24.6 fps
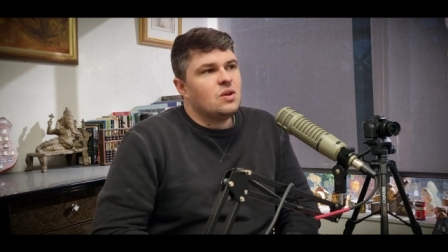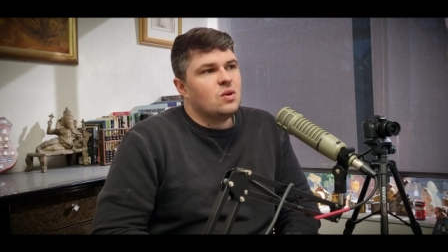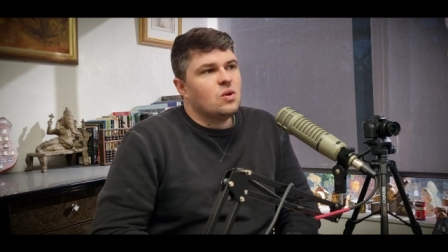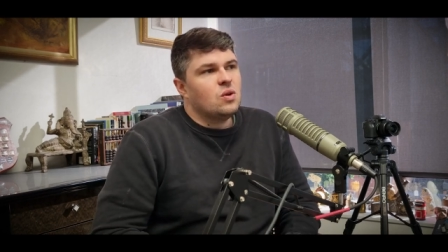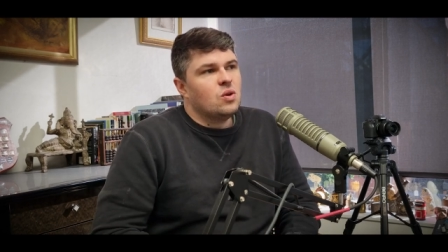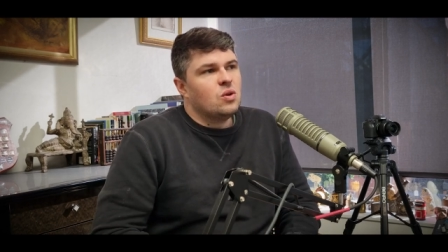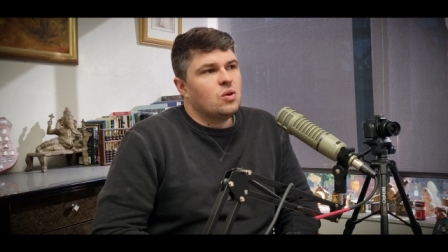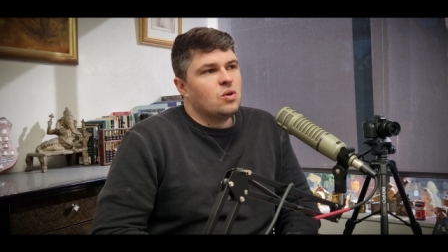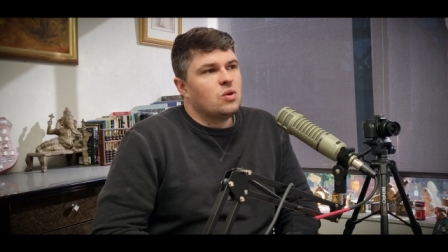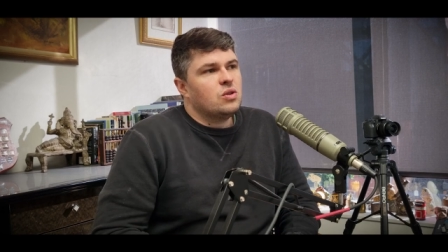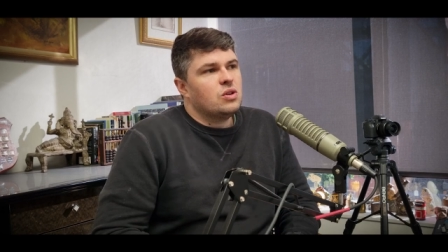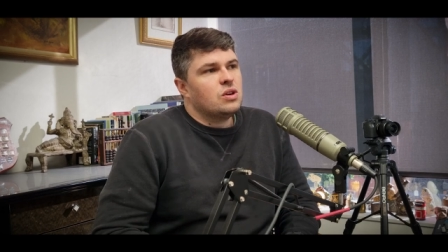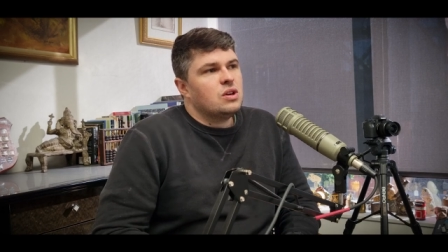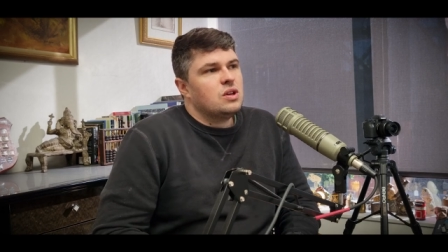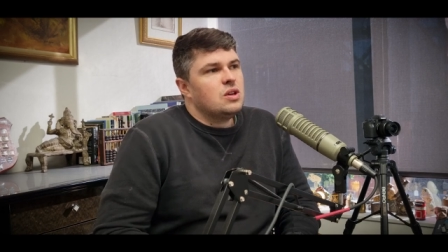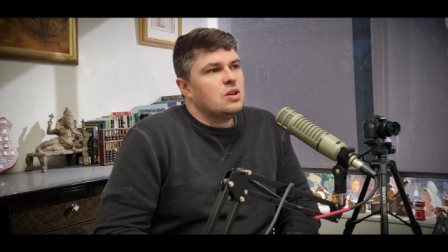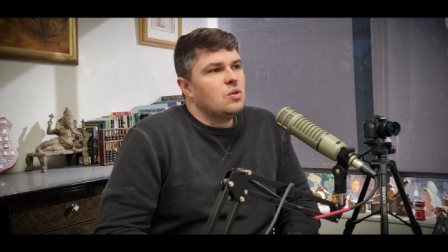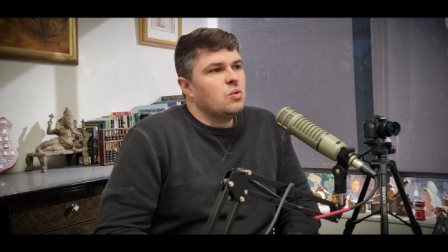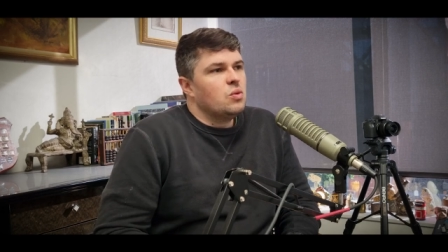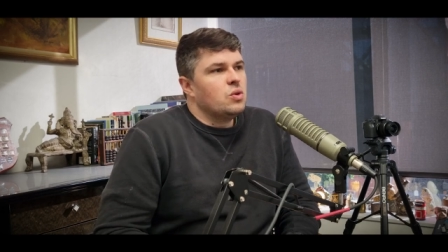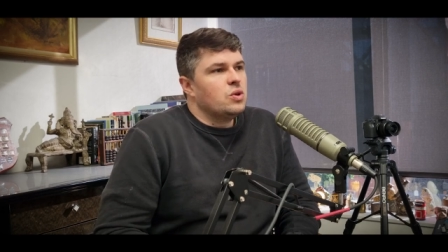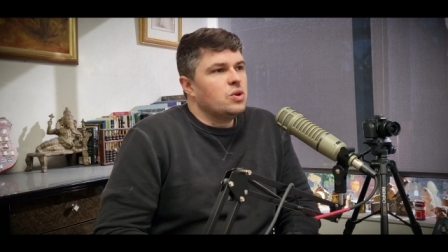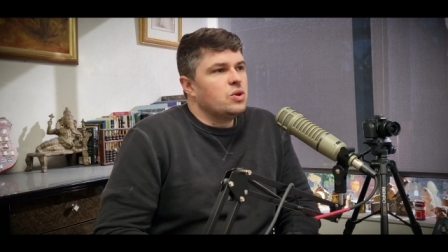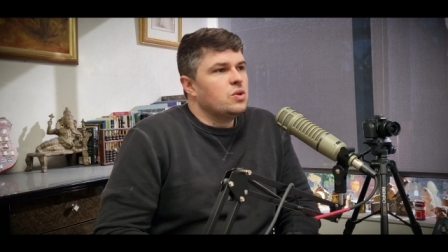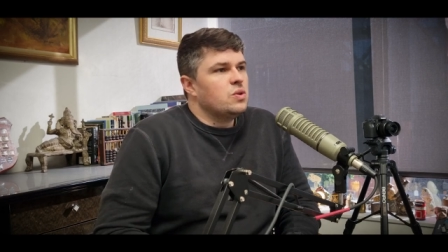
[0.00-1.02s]
Or
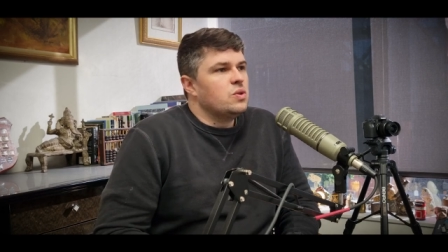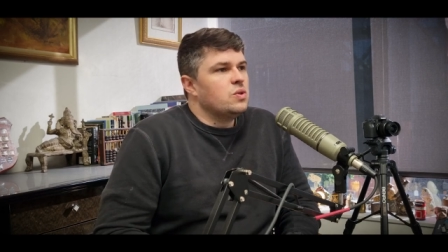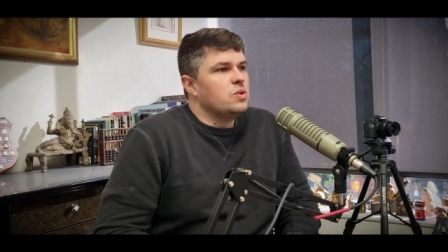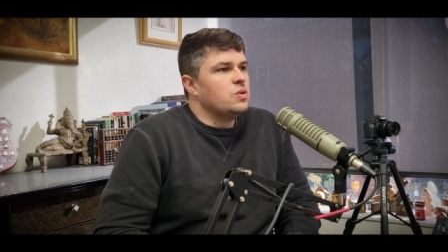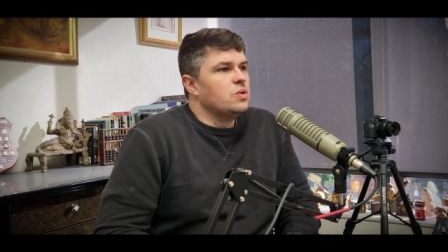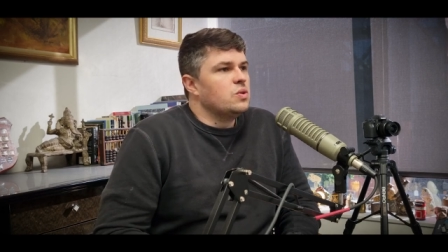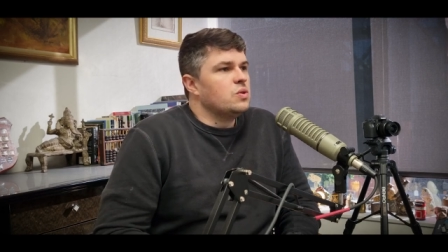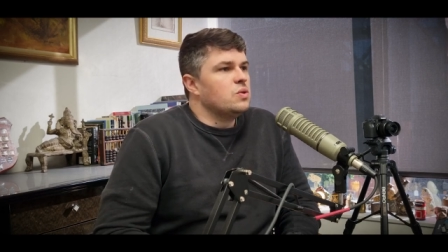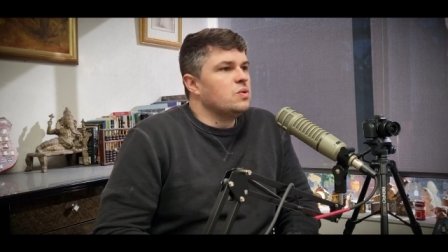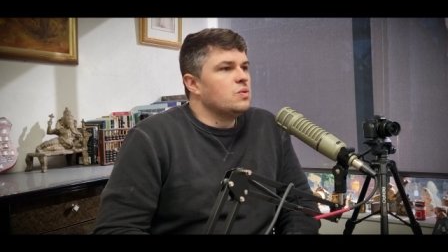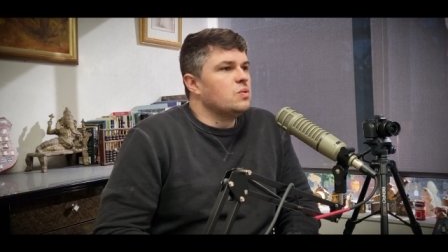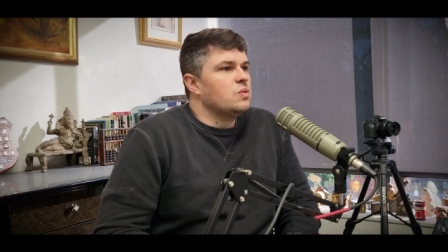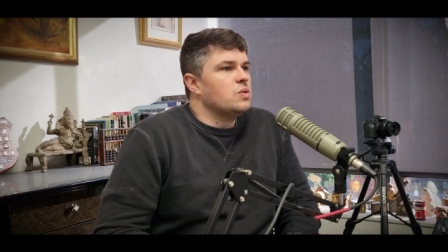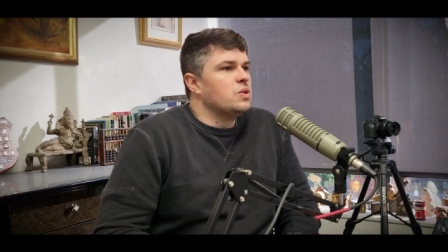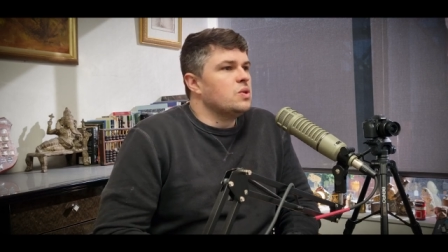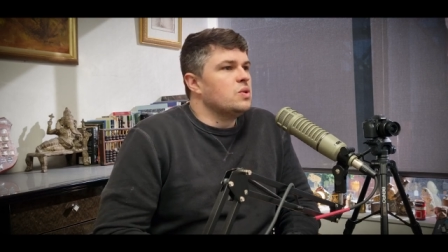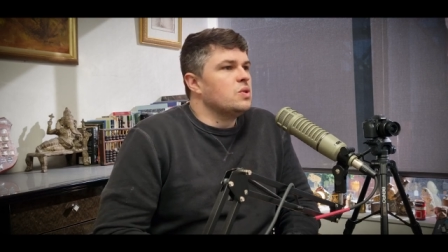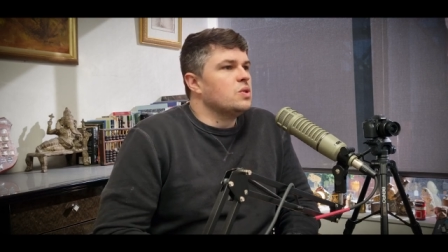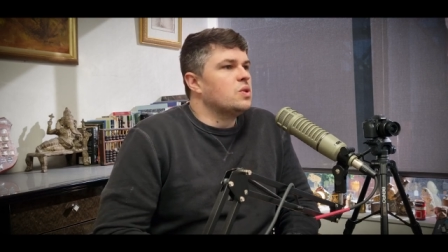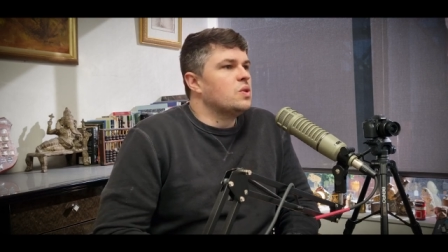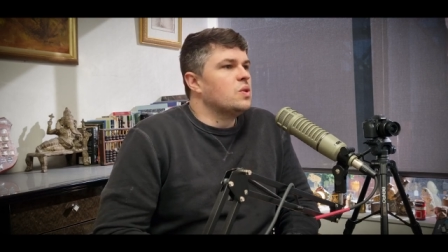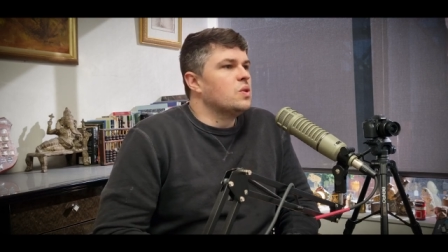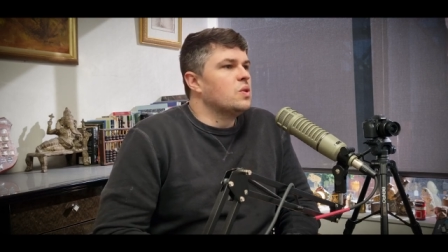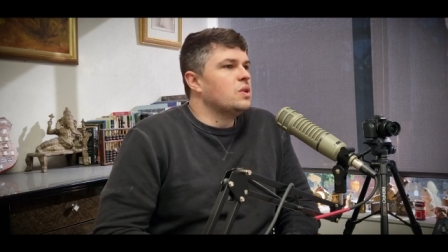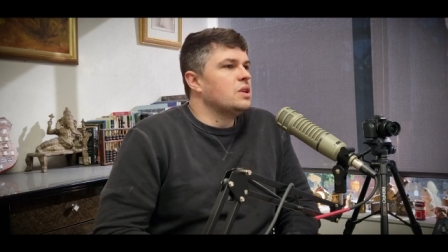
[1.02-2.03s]
were you were you
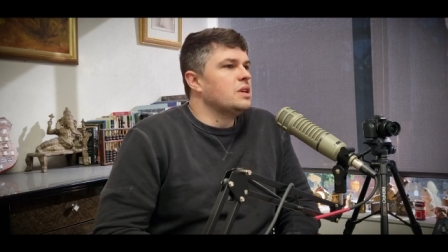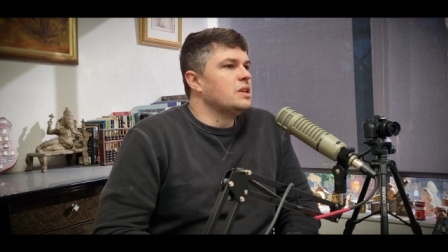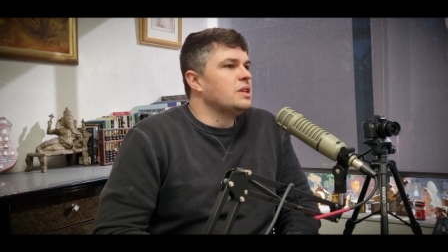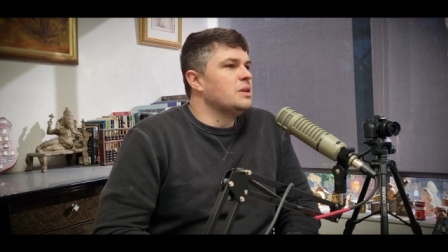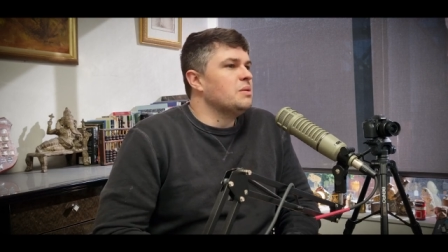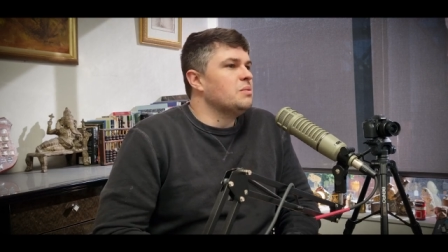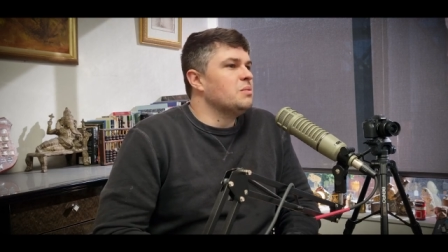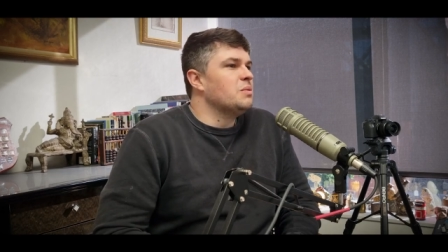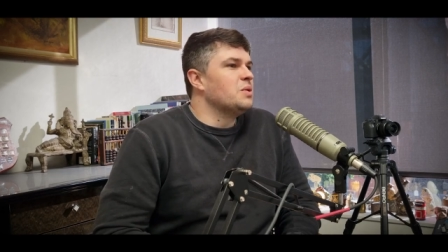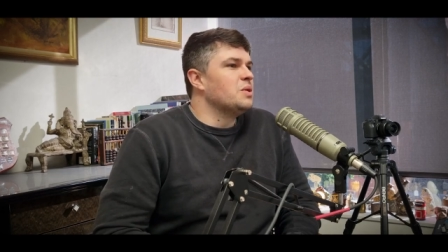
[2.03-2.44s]
calling them?